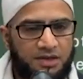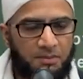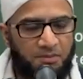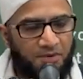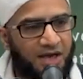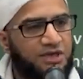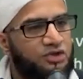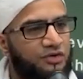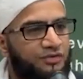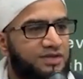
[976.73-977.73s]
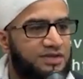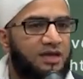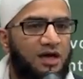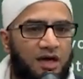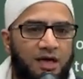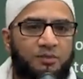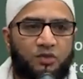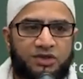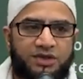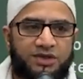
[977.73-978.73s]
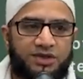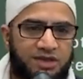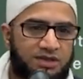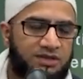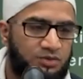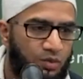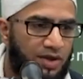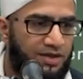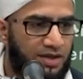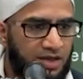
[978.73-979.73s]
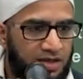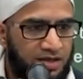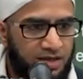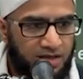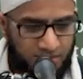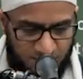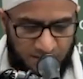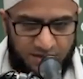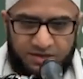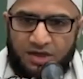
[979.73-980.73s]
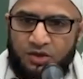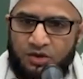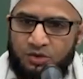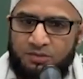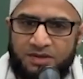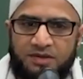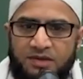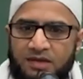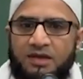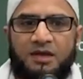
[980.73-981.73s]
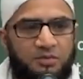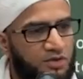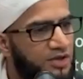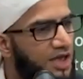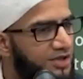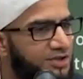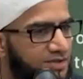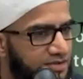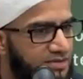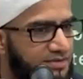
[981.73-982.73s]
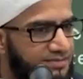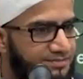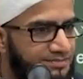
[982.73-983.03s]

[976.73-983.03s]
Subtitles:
the branch of Islam which deals with interhuman communications.